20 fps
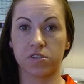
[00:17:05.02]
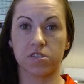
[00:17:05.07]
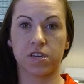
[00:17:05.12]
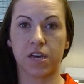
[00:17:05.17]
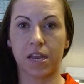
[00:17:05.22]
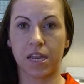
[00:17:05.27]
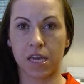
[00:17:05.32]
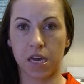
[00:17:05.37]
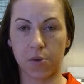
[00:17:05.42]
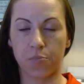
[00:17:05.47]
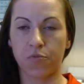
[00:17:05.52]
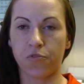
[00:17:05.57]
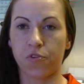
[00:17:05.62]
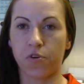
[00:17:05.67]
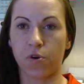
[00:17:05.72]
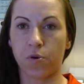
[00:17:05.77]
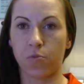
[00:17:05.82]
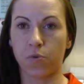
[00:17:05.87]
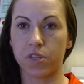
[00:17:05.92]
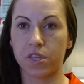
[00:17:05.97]
signing up
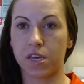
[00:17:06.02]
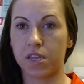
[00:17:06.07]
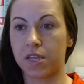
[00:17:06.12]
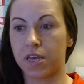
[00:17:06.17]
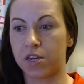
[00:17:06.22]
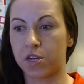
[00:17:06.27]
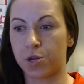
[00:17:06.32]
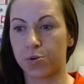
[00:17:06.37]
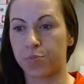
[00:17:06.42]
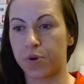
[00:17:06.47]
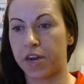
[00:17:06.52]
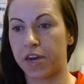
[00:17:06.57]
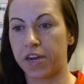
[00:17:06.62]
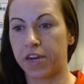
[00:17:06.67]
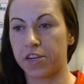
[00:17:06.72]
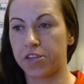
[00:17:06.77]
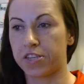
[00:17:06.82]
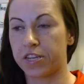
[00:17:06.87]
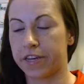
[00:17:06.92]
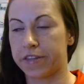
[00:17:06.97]
for when they like your
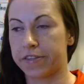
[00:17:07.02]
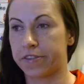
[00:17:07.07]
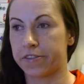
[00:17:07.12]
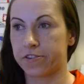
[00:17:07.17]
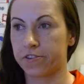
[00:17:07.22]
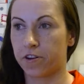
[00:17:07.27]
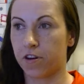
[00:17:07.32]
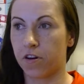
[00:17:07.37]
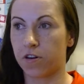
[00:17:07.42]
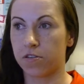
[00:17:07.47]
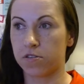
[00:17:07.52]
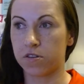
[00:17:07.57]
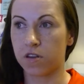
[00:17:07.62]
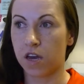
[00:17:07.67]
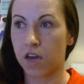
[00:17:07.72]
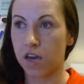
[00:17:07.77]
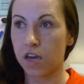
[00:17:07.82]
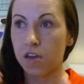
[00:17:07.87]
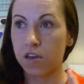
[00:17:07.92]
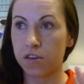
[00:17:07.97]
page. That's called
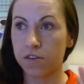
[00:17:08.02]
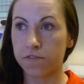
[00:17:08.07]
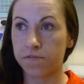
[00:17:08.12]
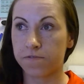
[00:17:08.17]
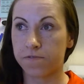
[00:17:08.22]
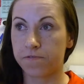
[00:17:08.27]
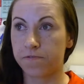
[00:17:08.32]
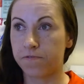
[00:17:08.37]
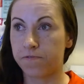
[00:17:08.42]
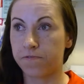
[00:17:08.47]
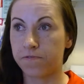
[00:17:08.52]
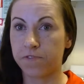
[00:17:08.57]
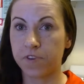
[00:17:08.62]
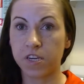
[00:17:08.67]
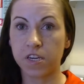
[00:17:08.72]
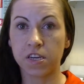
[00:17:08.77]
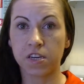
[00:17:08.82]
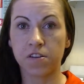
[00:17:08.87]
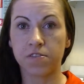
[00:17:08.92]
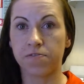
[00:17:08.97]

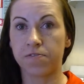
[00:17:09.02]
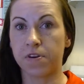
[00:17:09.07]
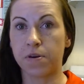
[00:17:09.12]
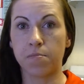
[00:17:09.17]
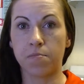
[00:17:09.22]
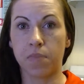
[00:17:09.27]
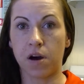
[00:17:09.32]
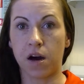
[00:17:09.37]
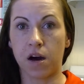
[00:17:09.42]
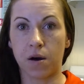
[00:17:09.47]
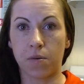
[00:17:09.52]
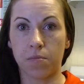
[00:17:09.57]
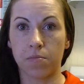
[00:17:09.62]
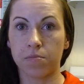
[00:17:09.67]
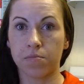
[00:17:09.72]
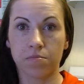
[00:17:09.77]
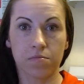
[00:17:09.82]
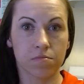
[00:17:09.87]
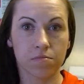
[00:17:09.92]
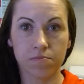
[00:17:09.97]
Vegan Fit Mom
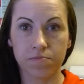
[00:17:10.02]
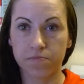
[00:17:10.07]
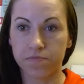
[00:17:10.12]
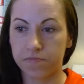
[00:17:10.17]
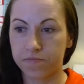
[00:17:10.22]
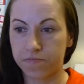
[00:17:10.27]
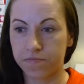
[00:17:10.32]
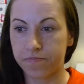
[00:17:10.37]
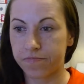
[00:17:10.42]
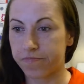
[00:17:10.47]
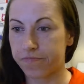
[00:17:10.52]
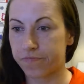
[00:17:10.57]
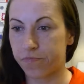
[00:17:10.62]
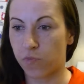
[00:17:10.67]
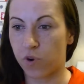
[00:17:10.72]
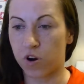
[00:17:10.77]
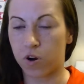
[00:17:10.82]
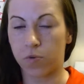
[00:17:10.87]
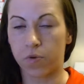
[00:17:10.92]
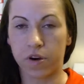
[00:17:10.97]

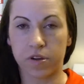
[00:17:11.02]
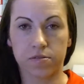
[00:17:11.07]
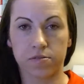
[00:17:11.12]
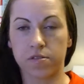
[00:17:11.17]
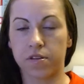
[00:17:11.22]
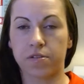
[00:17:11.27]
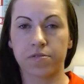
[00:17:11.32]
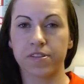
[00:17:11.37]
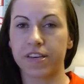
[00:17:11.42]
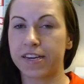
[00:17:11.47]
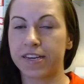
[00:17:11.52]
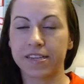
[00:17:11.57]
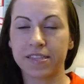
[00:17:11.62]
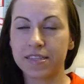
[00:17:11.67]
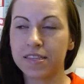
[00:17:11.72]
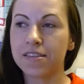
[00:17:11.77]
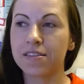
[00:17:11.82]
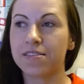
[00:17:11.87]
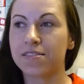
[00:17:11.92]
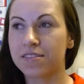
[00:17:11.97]
101. You know, like,
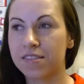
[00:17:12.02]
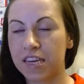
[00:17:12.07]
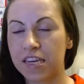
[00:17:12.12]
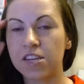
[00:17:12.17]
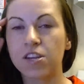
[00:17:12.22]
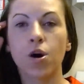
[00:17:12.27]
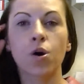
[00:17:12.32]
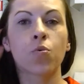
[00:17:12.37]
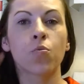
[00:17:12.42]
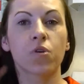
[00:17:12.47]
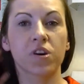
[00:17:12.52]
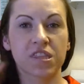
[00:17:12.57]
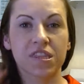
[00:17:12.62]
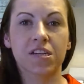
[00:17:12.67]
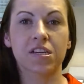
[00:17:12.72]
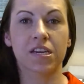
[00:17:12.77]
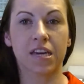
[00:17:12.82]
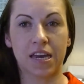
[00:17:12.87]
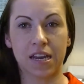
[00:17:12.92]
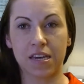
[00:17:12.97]
they know what
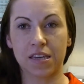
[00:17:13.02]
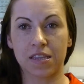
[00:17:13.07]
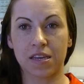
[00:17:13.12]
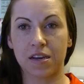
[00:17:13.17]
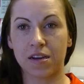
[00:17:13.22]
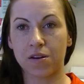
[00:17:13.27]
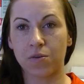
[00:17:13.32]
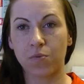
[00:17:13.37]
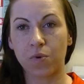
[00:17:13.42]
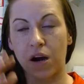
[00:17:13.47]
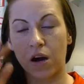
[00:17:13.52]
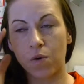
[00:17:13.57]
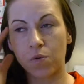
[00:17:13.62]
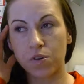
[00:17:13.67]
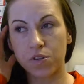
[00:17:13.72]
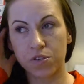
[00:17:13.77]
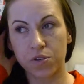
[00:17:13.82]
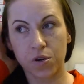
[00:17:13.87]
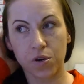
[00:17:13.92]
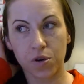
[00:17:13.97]
they're getting there. While
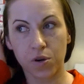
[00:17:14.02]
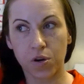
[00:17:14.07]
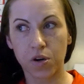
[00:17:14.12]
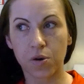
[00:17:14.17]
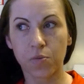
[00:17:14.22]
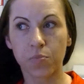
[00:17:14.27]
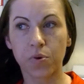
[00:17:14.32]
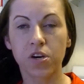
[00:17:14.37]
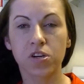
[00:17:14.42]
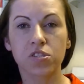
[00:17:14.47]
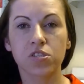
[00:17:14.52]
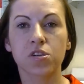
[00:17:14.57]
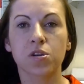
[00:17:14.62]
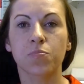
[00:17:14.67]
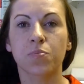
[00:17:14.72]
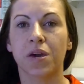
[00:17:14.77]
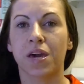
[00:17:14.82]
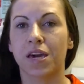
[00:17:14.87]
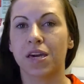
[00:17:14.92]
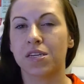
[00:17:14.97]
with your personal
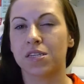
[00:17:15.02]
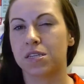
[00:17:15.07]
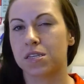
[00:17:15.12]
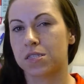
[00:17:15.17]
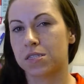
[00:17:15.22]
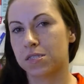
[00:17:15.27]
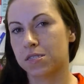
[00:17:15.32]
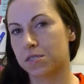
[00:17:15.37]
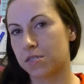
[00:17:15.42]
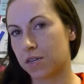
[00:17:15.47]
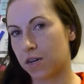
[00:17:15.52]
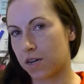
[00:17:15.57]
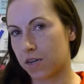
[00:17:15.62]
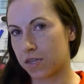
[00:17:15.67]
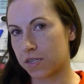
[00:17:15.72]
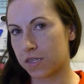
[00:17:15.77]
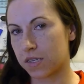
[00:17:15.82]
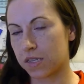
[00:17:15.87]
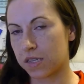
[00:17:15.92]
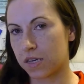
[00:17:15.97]
page, it's not
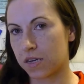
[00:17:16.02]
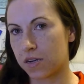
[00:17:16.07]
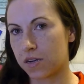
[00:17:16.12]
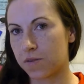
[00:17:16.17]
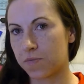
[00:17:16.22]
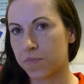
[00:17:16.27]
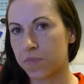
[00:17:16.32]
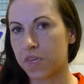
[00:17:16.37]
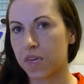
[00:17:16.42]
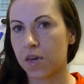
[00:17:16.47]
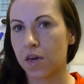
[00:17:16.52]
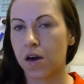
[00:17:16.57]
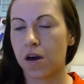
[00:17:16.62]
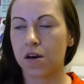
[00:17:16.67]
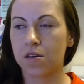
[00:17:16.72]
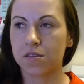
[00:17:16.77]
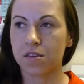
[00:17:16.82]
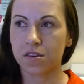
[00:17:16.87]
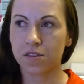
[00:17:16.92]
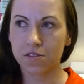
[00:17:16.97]
as clear.
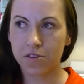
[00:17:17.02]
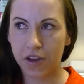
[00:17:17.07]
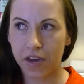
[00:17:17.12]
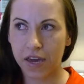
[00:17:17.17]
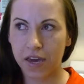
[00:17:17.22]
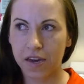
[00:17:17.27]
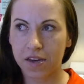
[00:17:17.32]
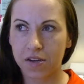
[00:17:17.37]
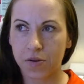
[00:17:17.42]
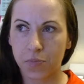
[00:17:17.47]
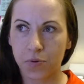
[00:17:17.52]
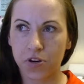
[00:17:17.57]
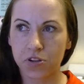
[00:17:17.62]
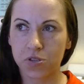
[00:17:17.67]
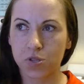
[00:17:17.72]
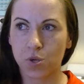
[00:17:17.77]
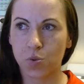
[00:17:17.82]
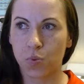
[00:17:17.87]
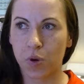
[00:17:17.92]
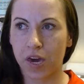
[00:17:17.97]
On the other hand, a
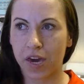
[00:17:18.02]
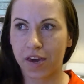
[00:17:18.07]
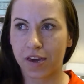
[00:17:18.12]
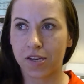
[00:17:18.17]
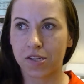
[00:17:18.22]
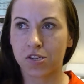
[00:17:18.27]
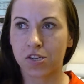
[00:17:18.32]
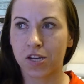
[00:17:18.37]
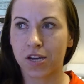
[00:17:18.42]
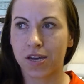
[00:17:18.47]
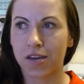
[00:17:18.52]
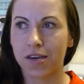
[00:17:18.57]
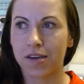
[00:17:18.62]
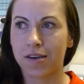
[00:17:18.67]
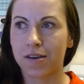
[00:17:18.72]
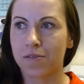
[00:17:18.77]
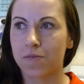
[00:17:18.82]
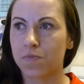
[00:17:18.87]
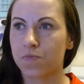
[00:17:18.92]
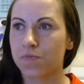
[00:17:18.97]
personal page,
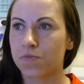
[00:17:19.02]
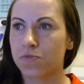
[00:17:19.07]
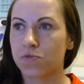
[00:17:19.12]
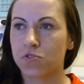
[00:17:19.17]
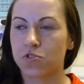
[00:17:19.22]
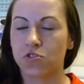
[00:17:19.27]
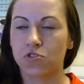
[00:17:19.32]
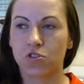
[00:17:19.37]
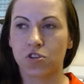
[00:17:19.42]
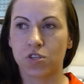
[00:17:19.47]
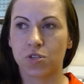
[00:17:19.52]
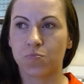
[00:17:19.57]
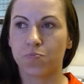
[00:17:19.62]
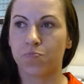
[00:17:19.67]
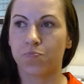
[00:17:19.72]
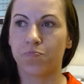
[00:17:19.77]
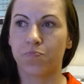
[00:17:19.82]
just